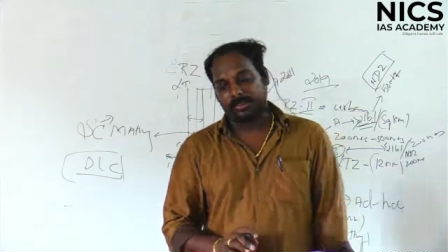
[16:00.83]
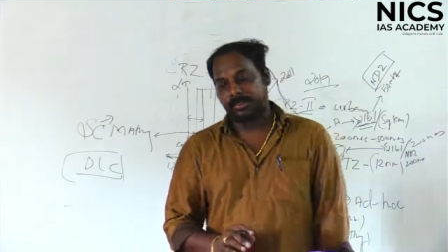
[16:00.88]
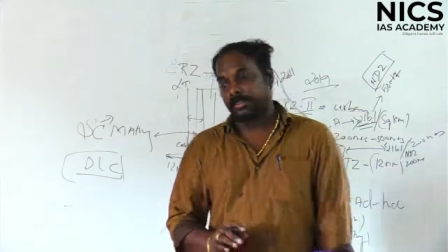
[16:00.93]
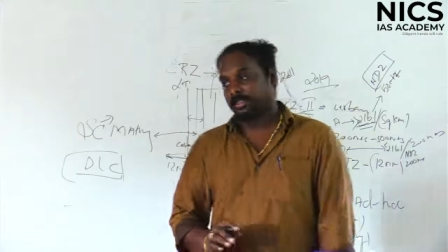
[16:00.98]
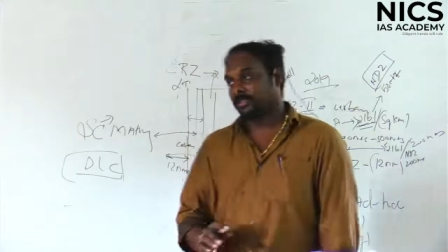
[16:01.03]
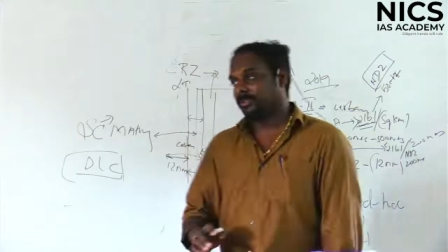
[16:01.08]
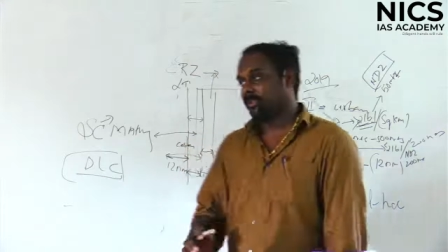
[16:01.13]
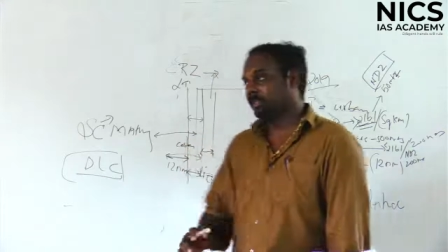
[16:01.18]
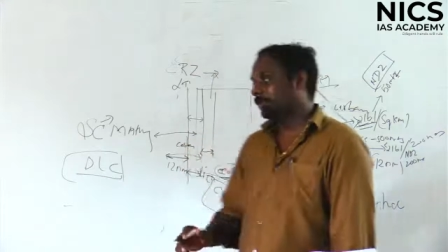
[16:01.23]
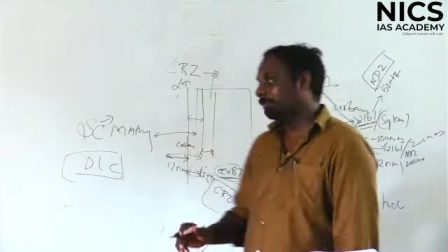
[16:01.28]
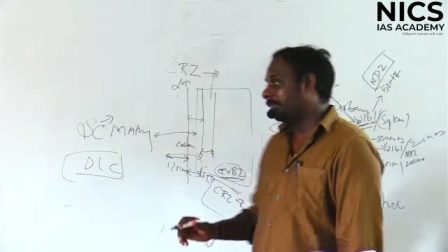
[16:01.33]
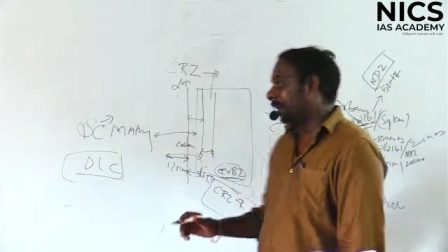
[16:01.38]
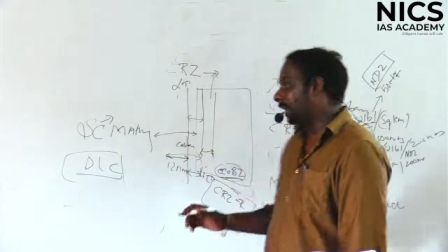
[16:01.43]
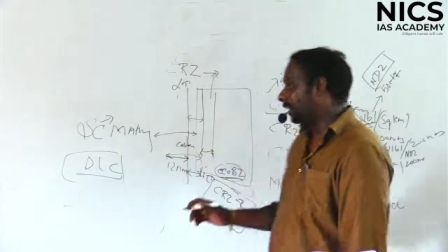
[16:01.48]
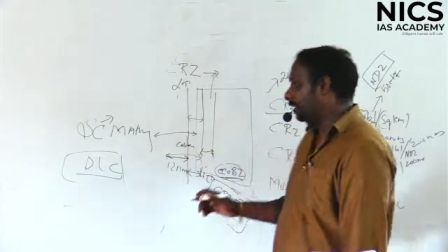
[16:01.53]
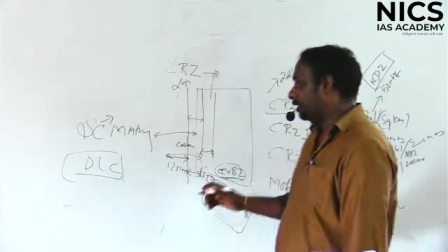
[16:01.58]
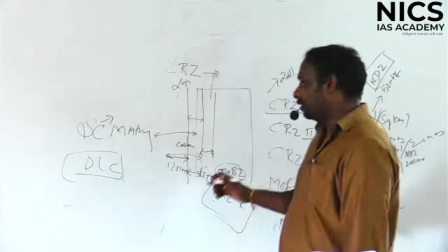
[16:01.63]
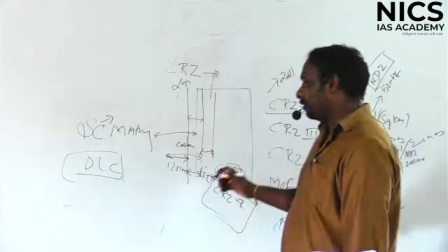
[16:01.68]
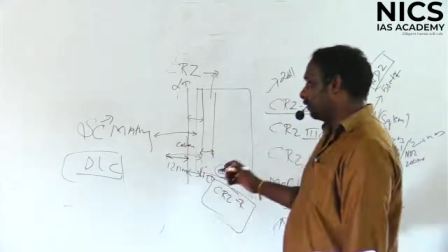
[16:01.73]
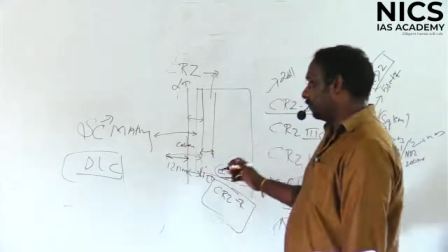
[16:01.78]
So the
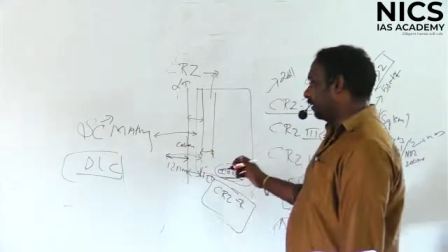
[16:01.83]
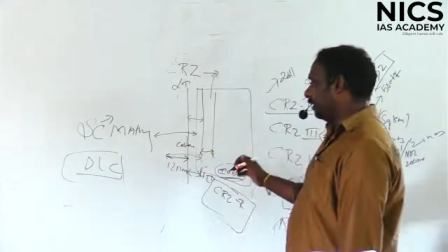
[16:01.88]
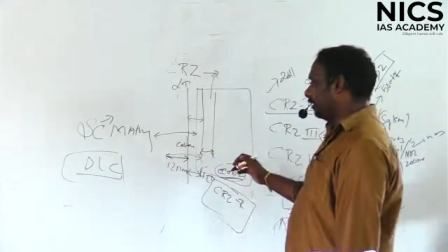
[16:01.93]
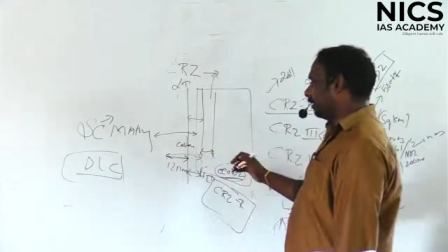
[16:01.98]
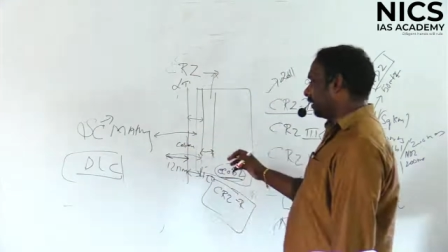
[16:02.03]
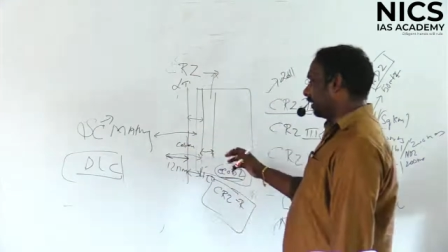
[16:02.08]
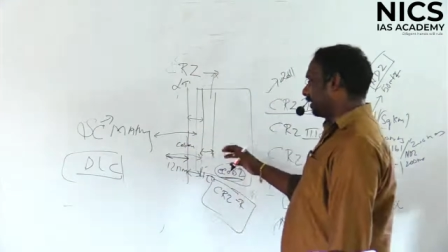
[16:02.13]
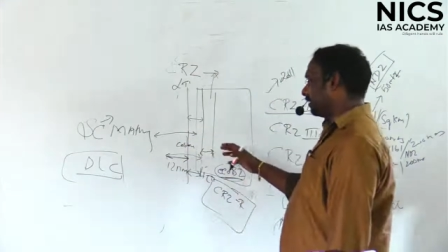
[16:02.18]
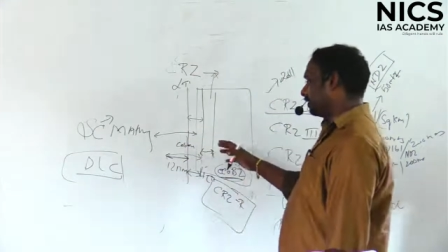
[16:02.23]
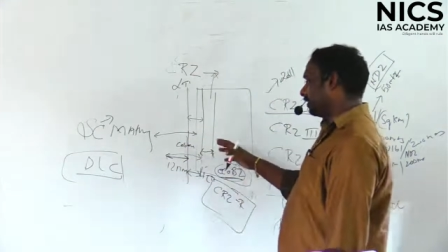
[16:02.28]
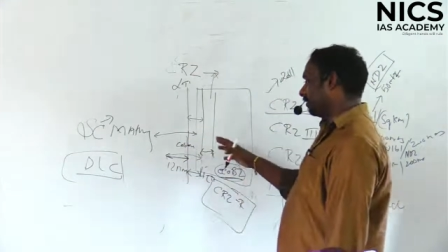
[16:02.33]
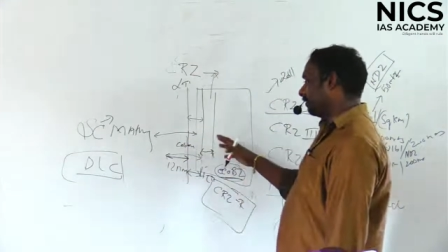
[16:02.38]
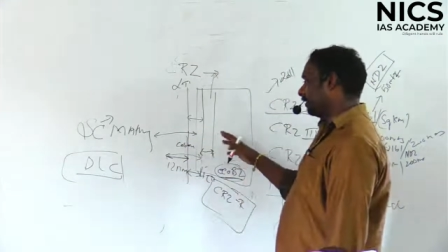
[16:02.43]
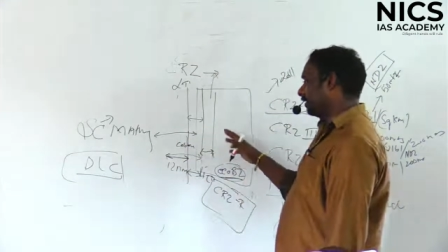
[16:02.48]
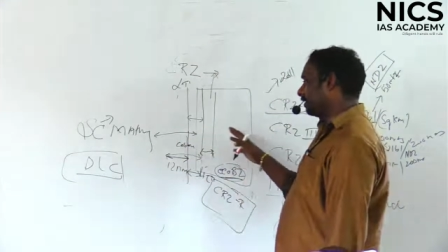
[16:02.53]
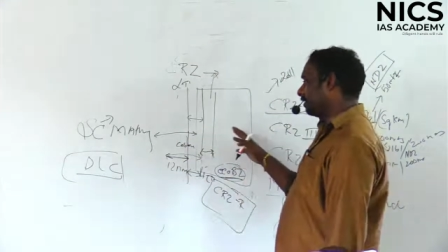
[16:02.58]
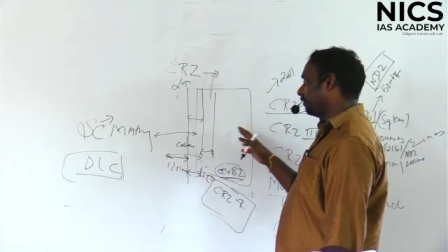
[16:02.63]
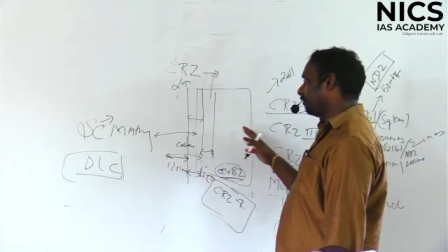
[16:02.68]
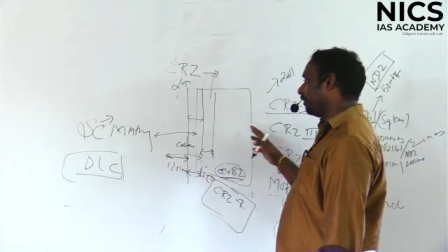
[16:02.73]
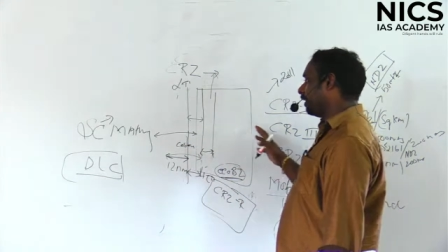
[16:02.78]
management
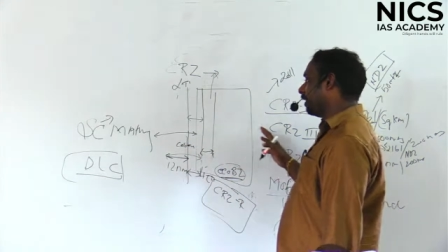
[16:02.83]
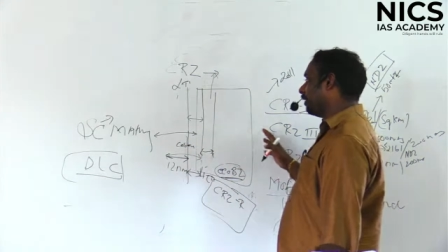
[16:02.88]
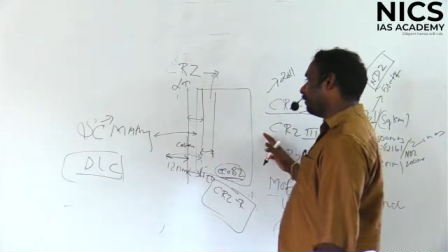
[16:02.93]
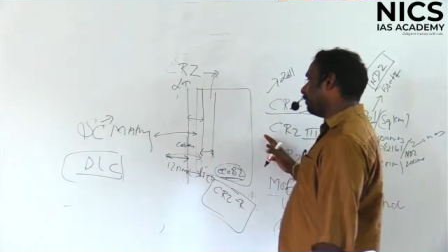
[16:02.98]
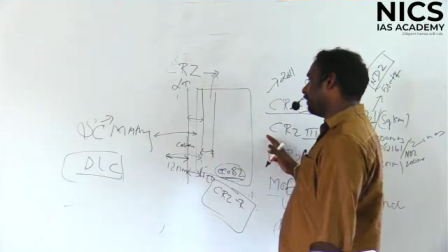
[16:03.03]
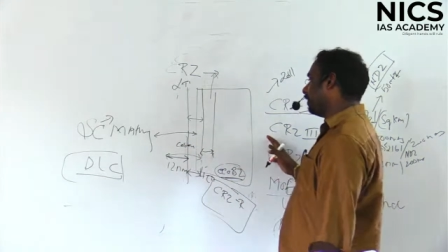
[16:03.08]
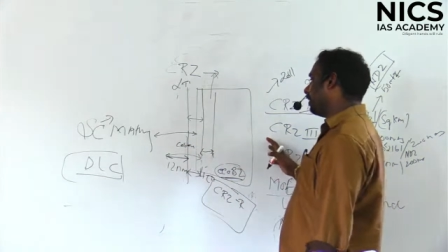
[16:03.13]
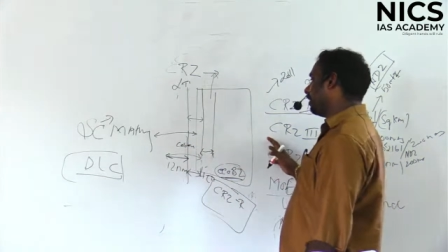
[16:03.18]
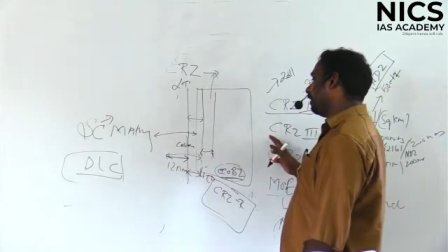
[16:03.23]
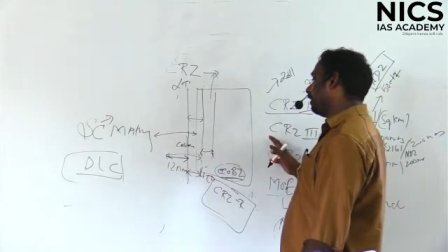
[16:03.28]
conservation panna padala